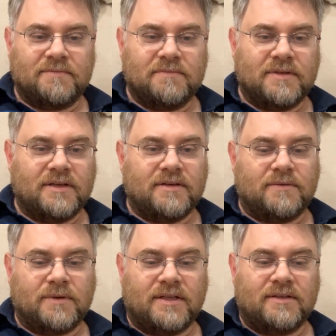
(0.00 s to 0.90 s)
they are
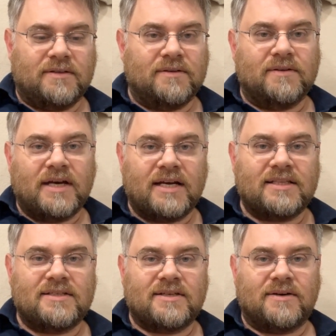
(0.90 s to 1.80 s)
willing to do that.
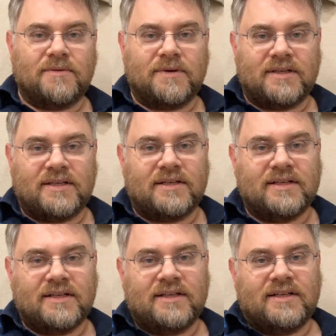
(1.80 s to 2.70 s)
So we're gonna
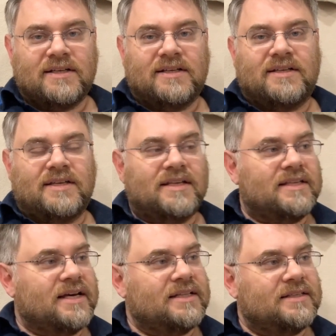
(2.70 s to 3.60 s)
get
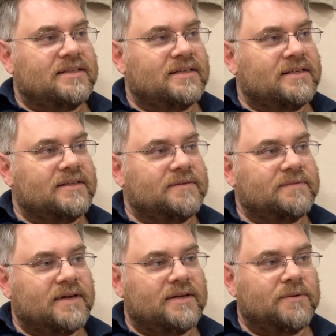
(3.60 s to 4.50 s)
that
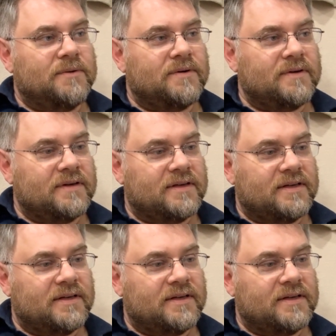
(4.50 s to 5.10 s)
on order.